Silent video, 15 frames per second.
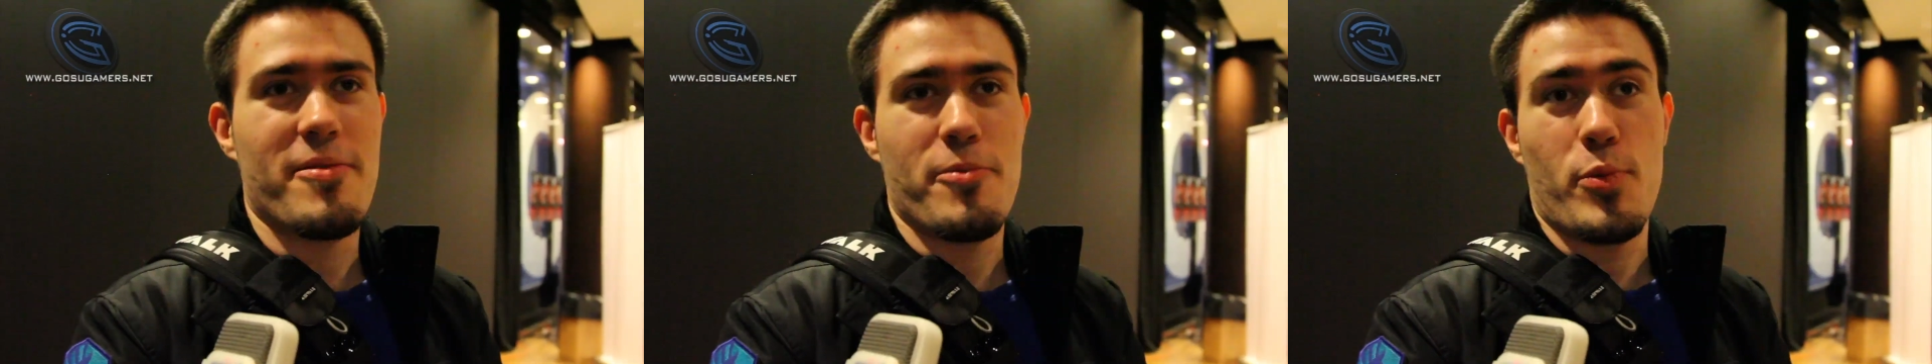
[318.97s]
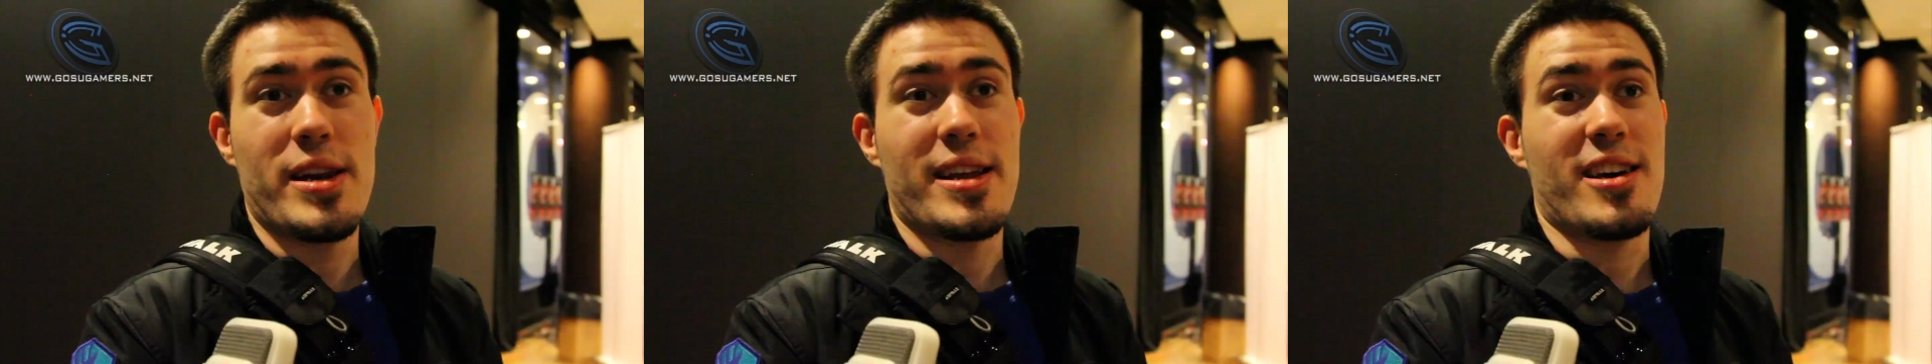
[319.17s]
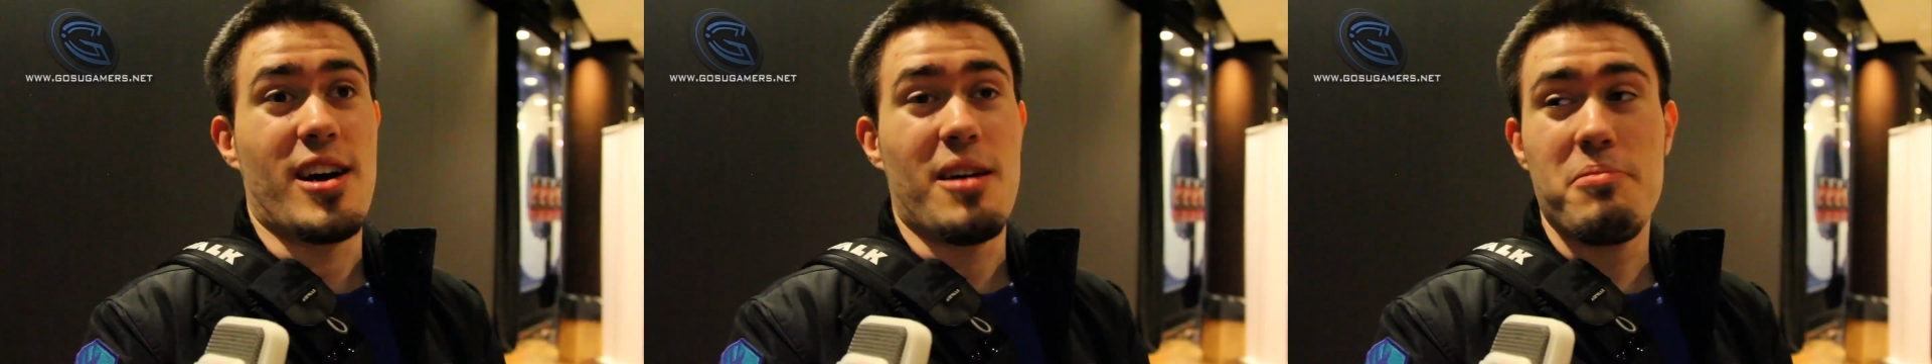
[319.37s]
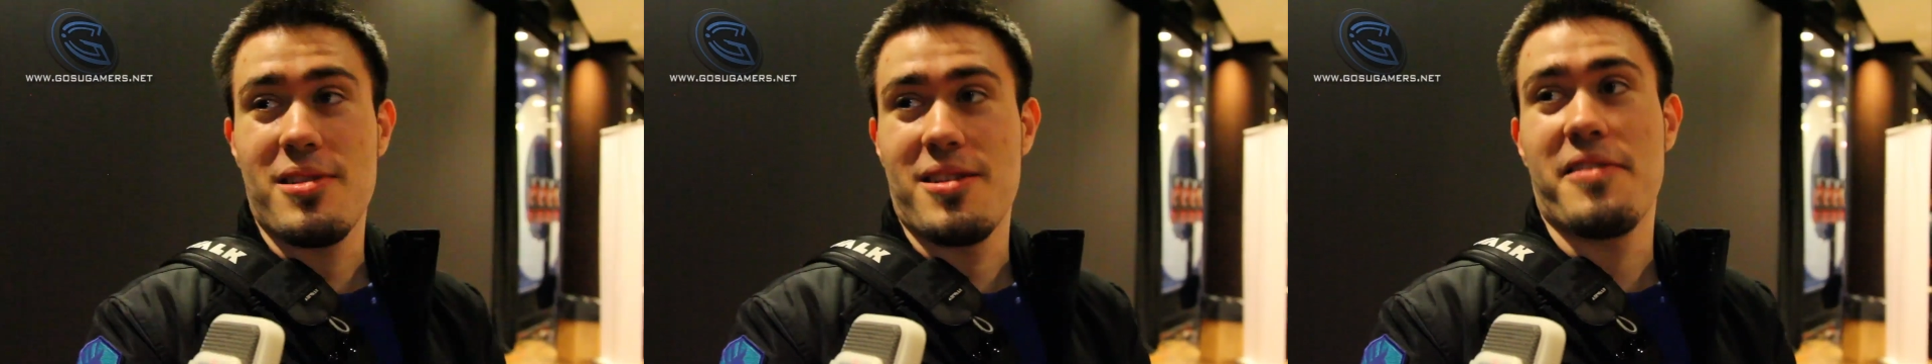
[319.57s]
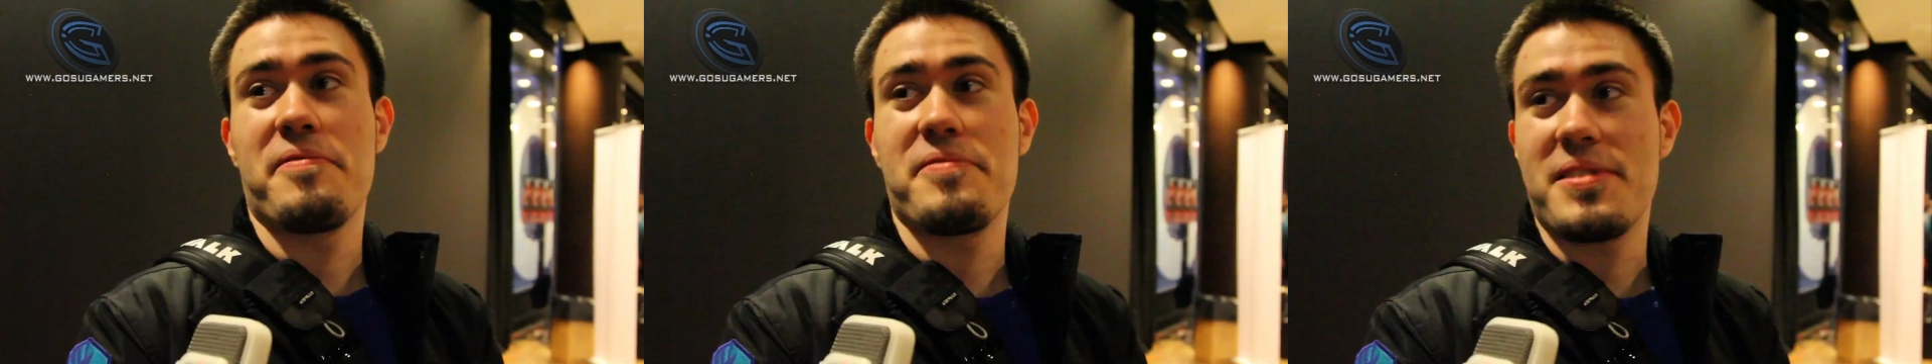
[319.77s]
win a couple
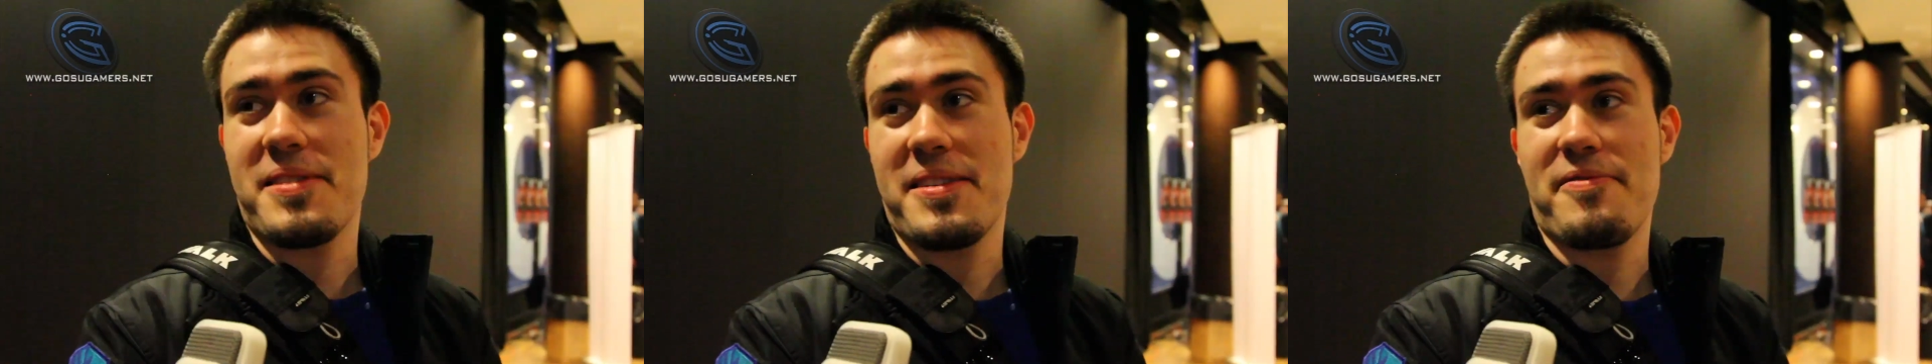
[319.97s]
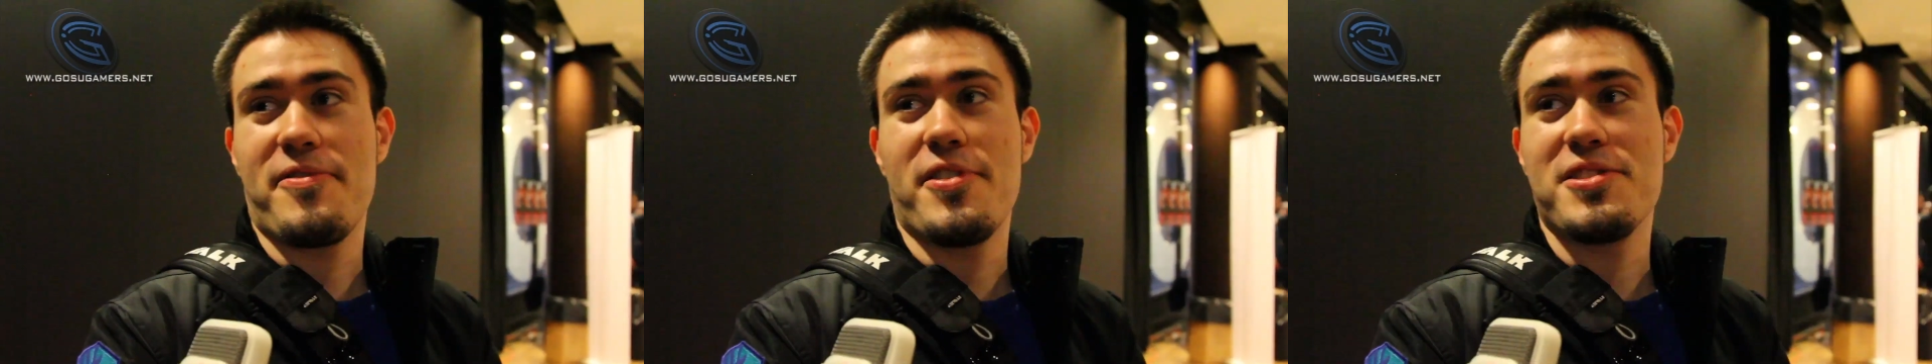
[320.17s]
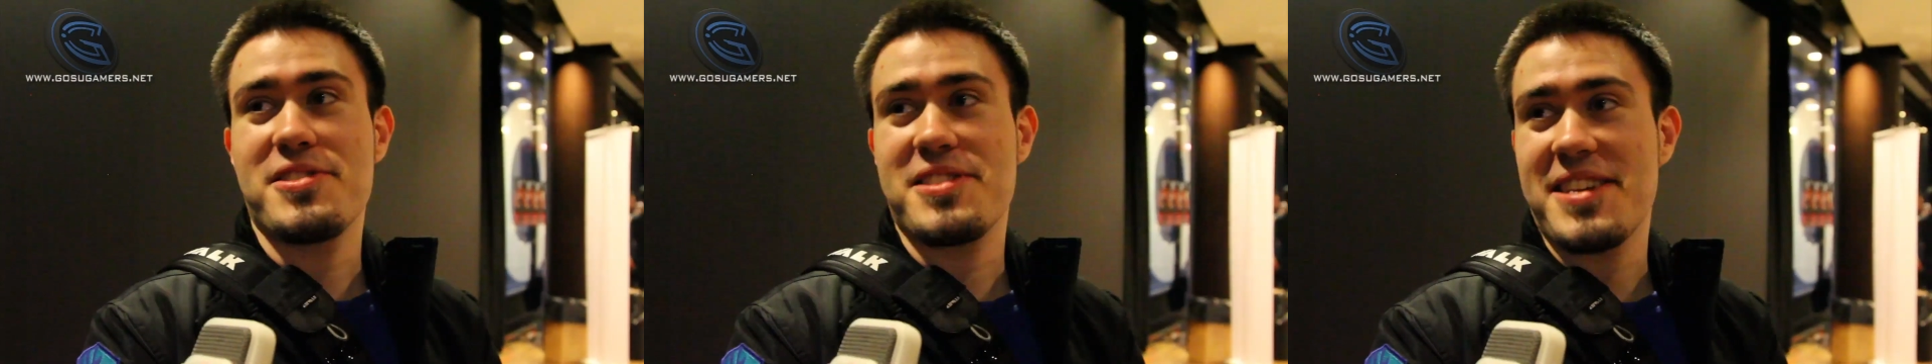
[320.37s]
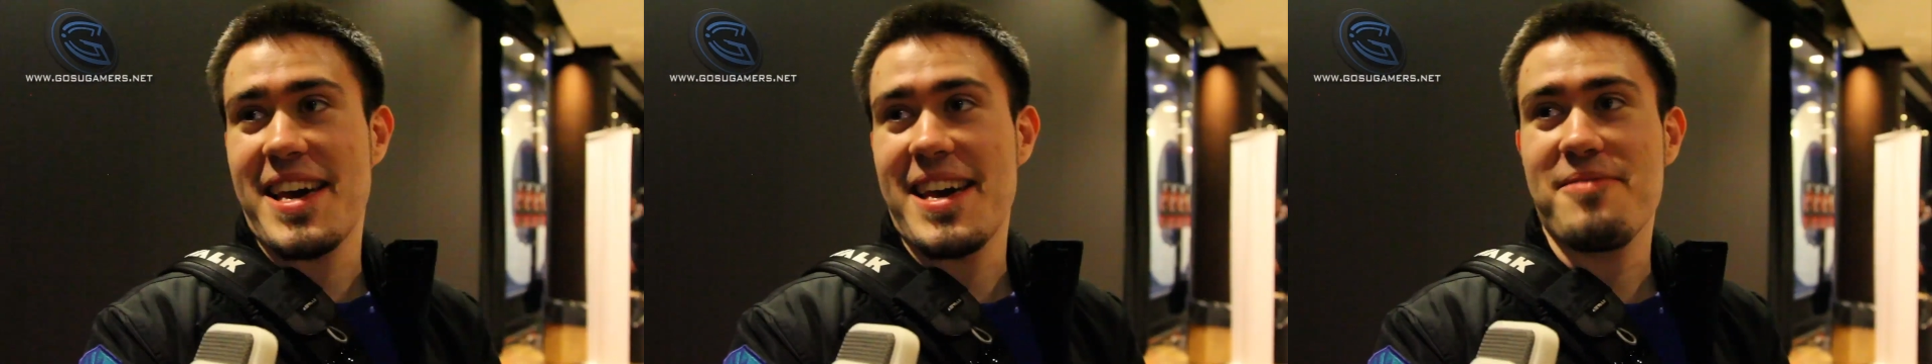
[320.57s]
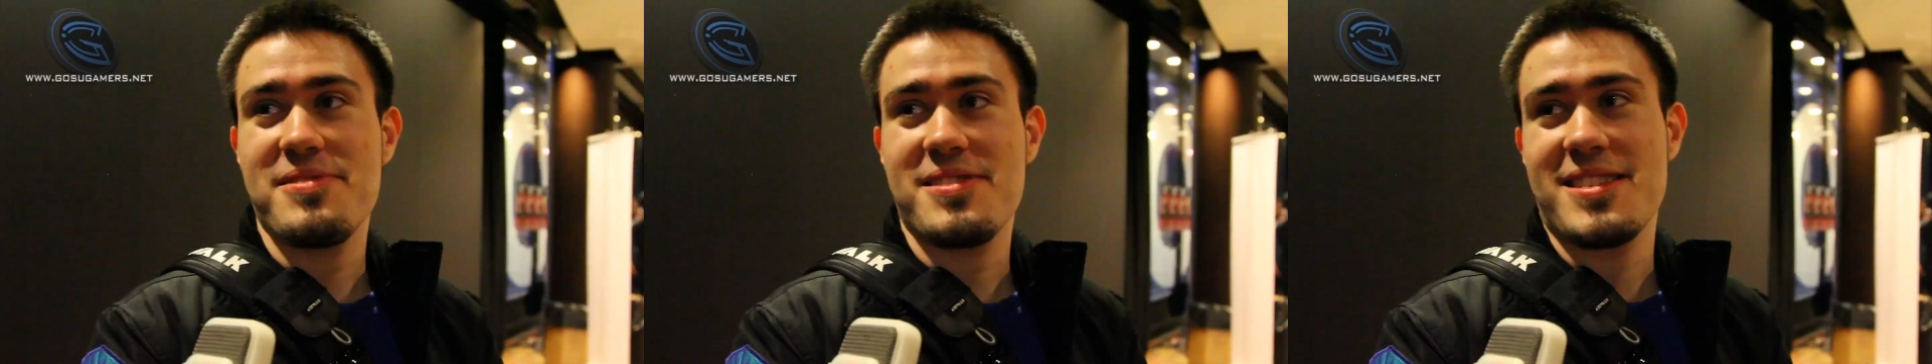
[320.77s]
of the first
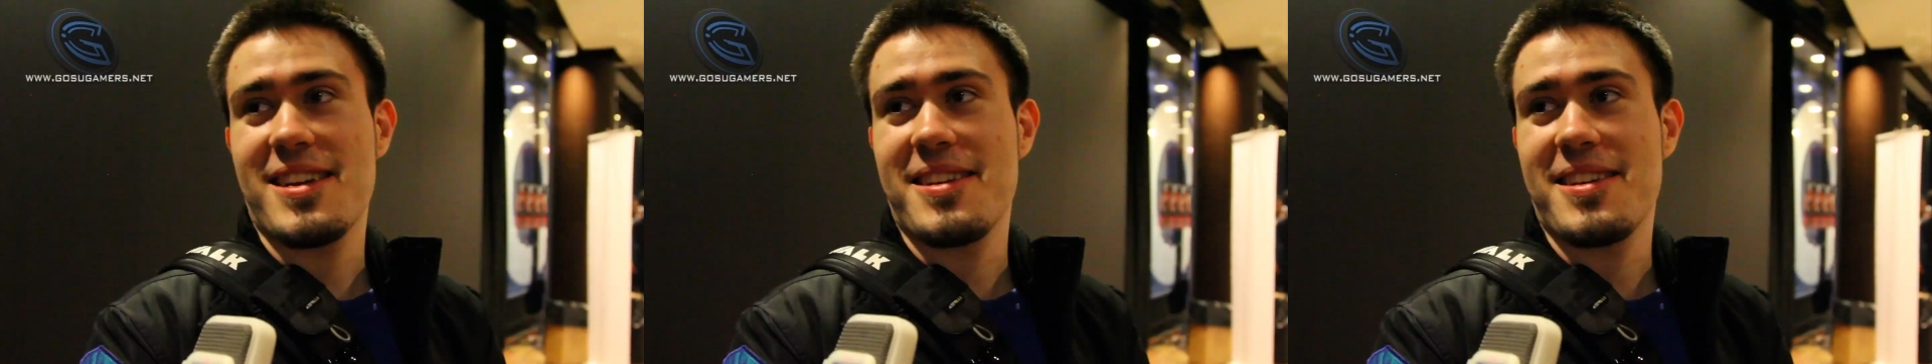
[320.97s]
games, and I